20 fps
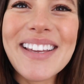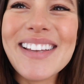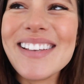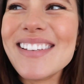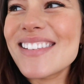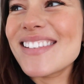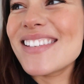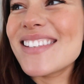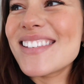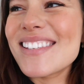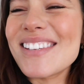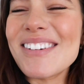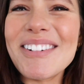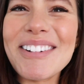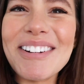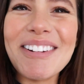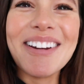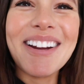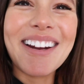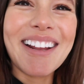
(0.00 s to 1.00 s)
He's so
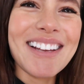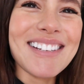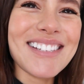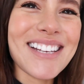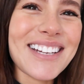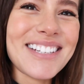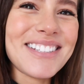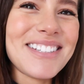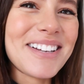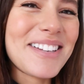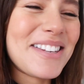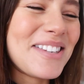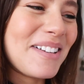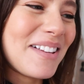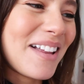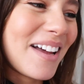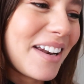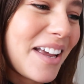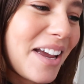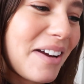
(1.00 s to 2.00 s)
annoyed because I took
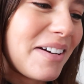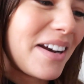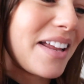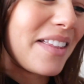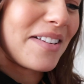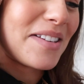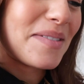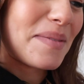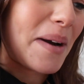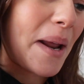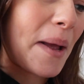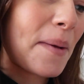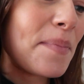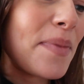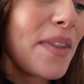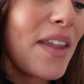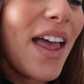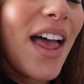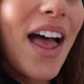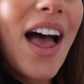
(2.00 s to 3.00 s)
so long to get ready this morning.
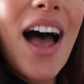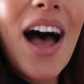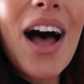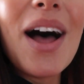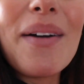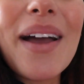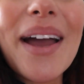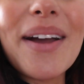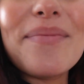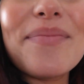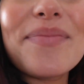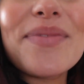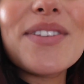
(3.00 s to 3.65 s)
Okay,